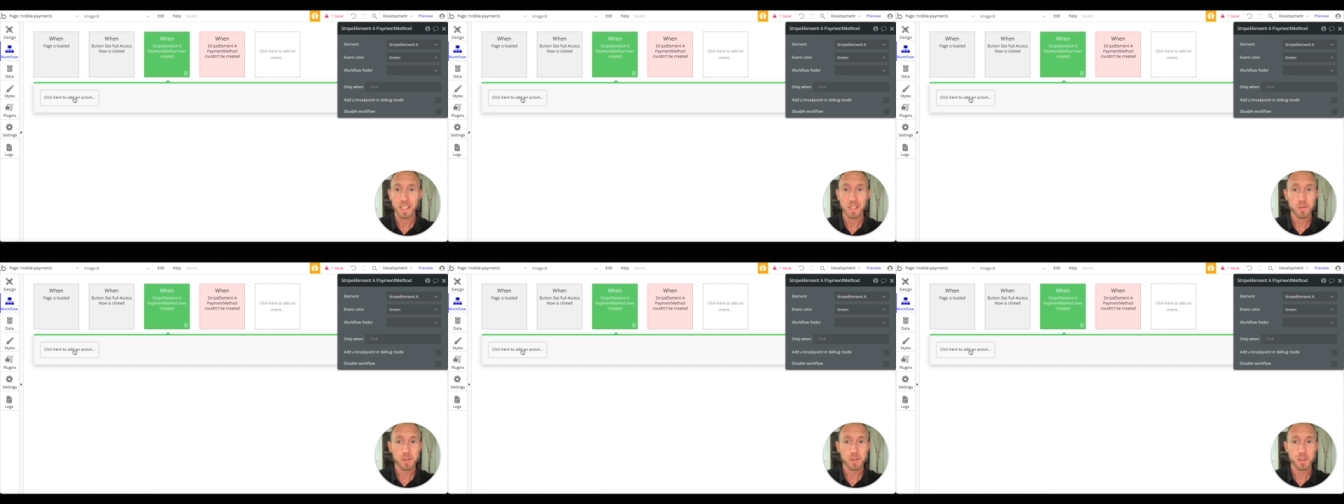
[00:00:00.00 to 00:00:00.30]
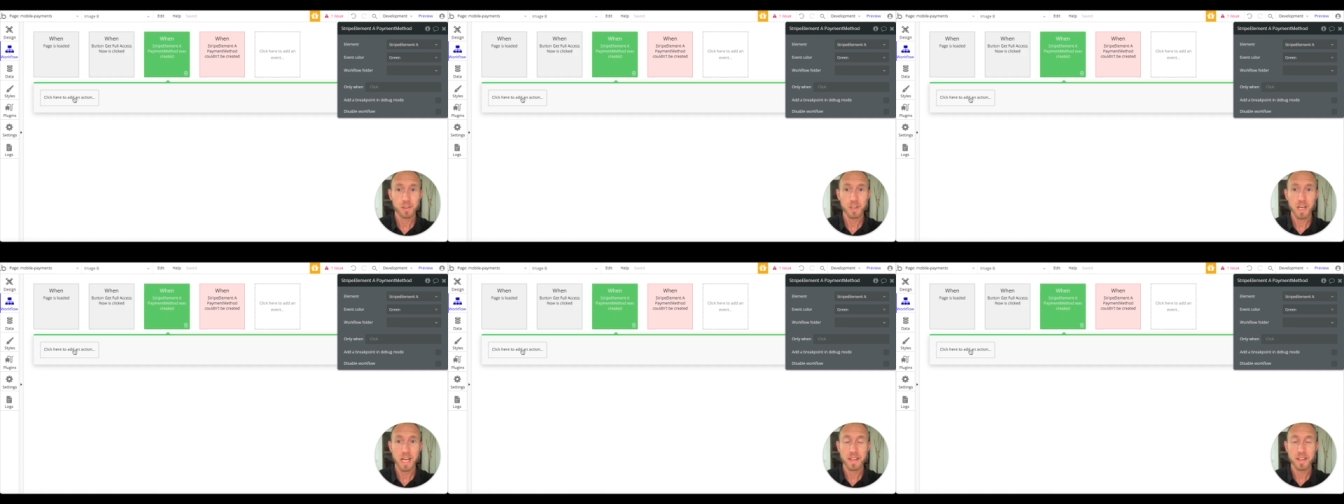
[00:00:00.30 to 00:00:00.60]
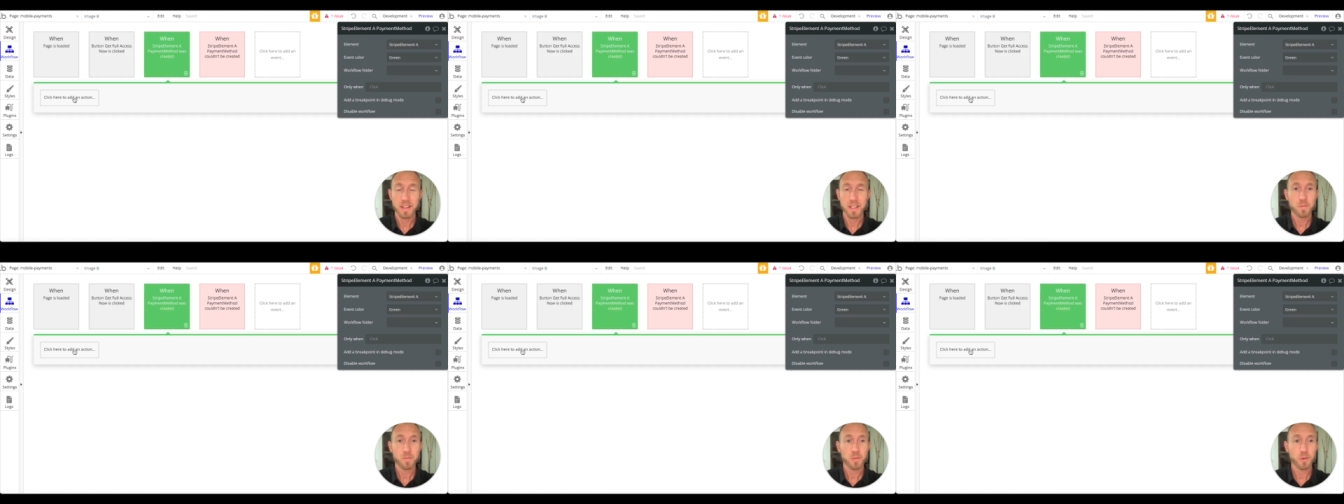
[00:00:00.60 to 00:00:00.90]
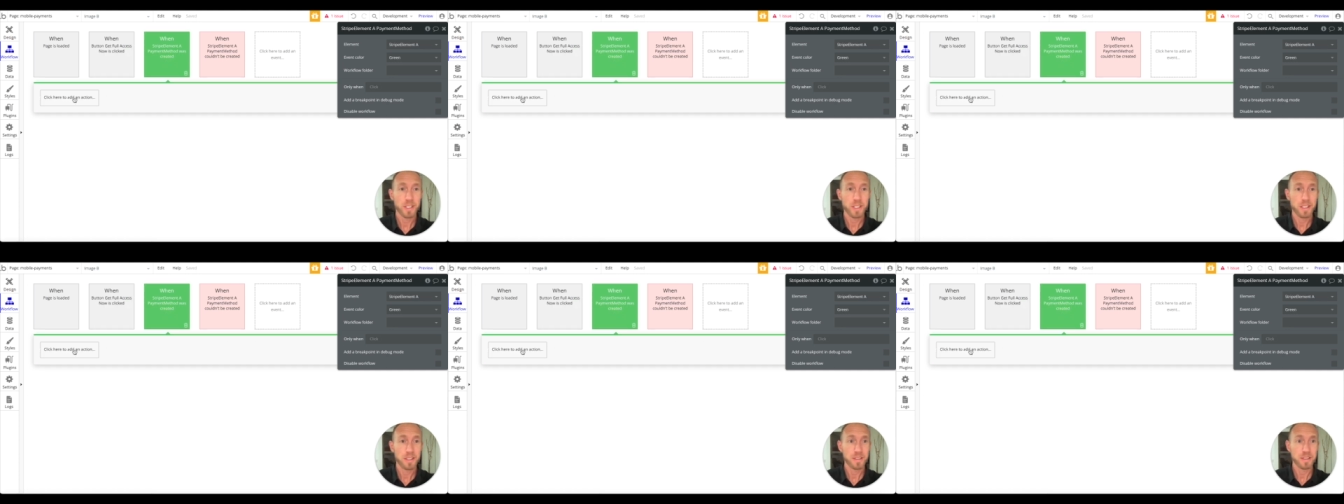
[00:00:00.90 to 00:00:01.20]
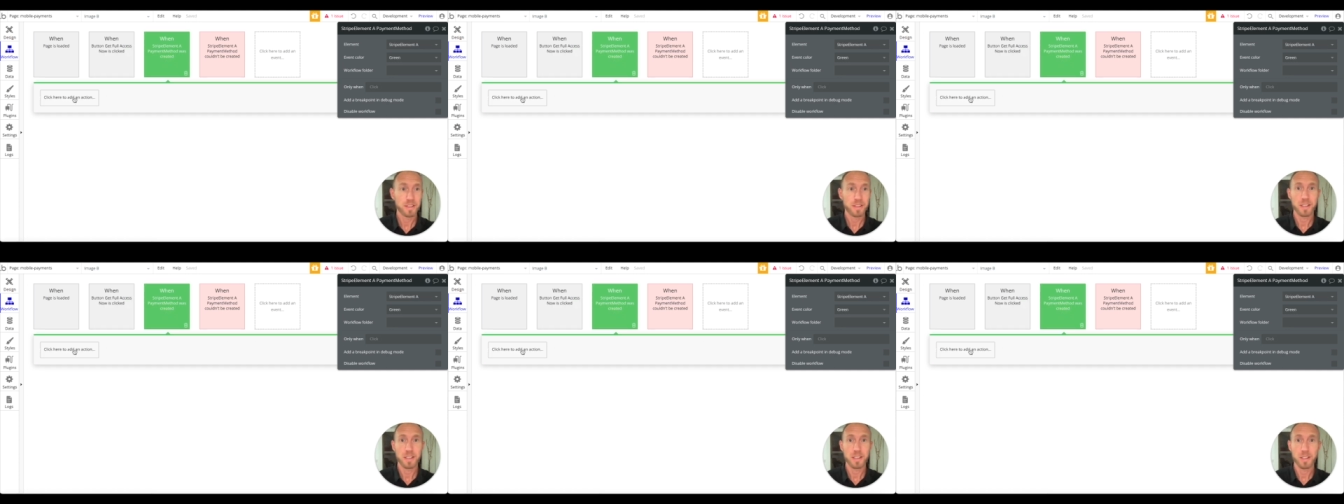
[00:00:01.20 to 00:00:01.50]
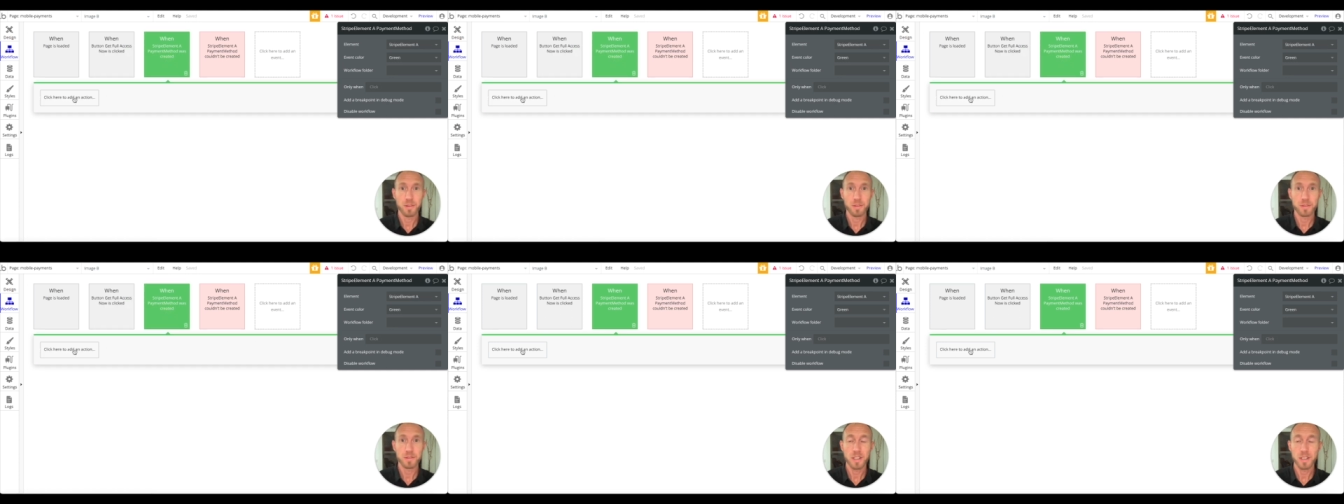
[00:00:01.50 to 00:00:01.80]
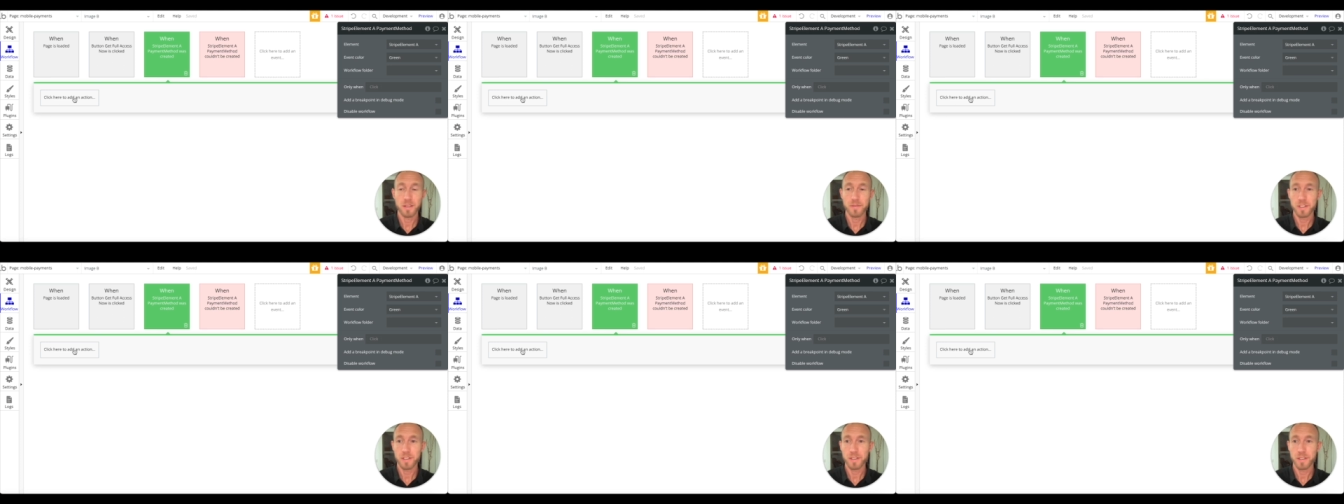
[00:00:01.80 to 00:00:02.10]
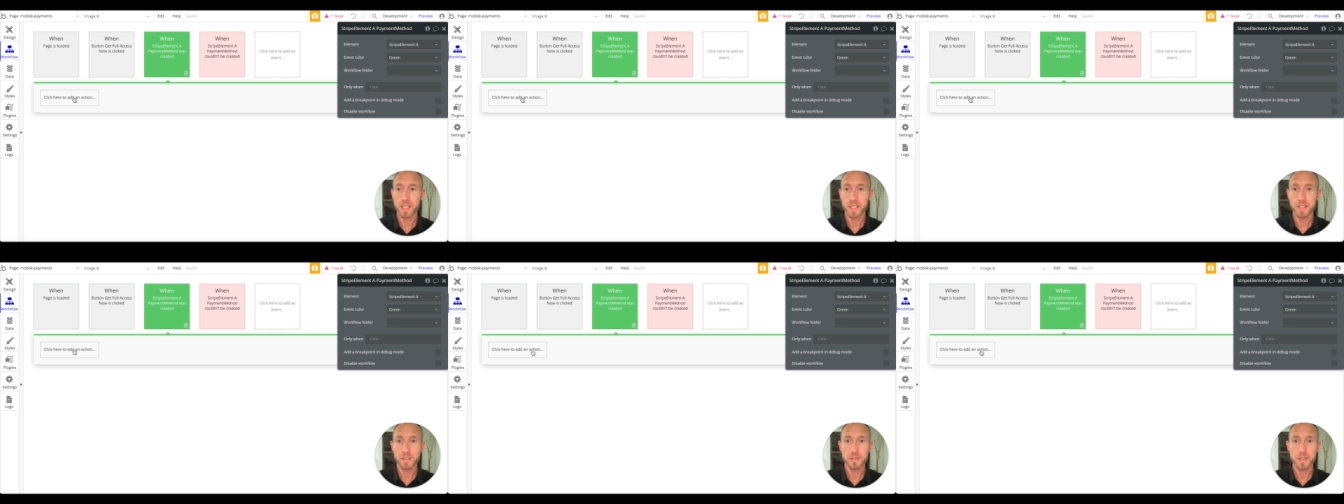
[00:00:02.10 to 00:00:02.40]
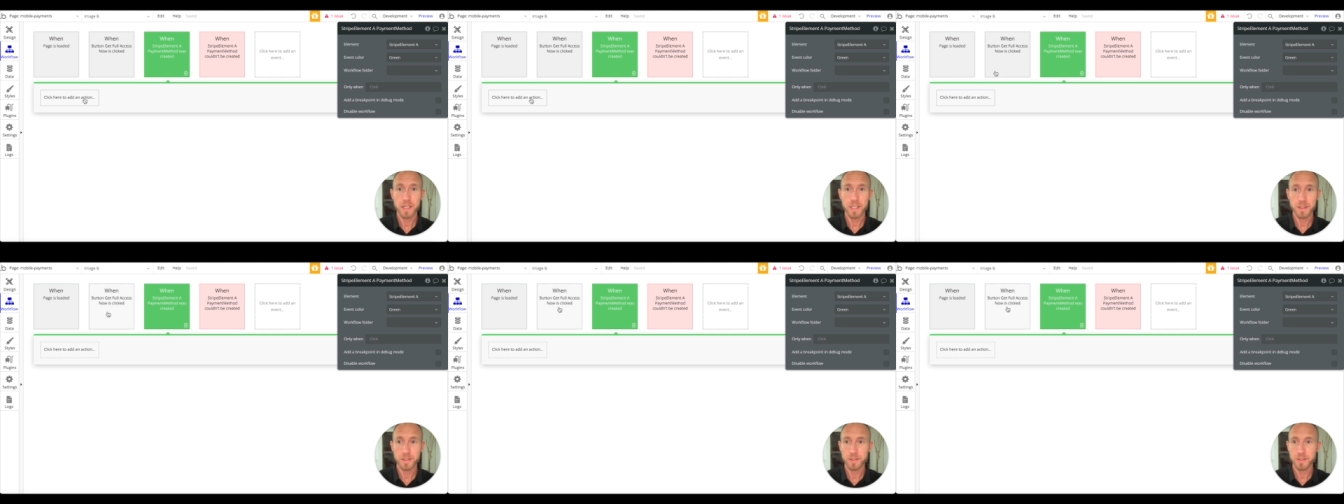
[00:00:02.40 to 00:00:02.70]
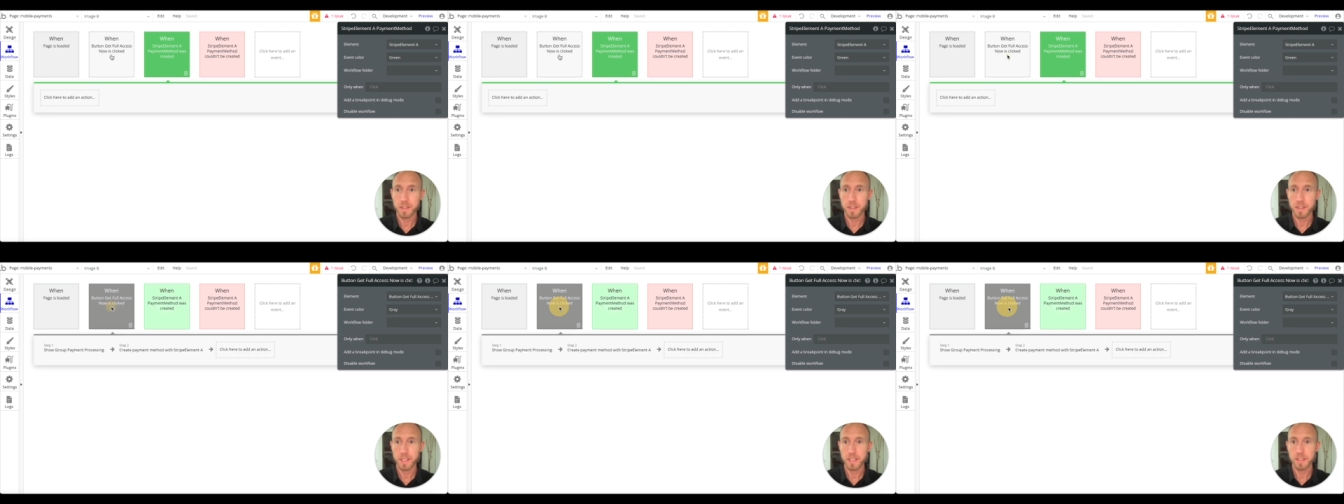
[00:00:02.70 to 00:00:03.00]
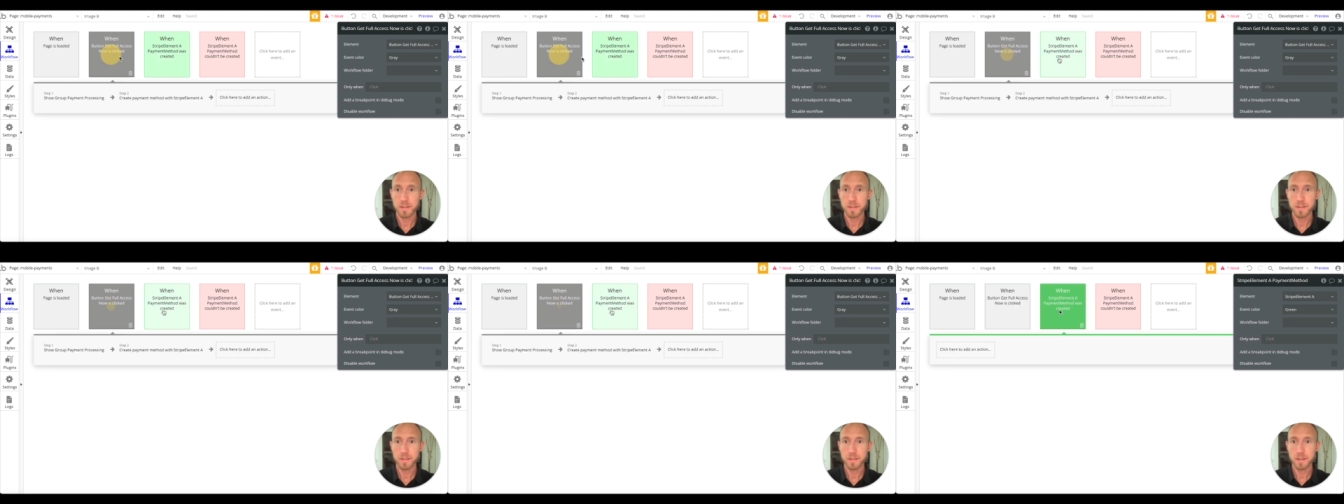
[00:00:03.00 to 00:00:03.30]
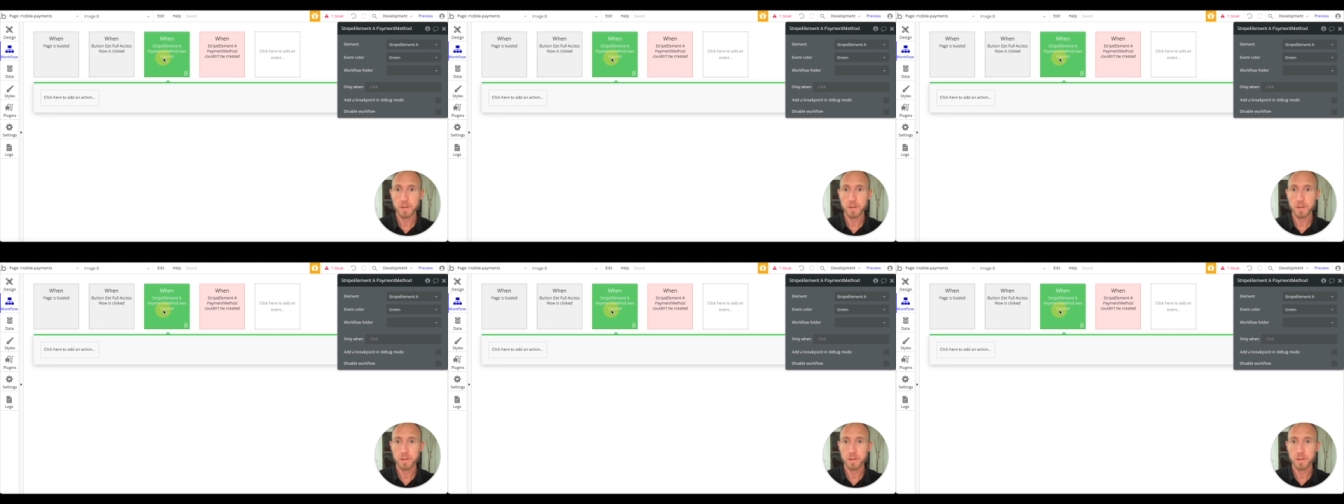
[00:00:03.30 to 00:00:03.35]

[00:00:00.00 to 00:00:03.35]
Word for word: sure, at this point, you know, none of us are any strangers to this.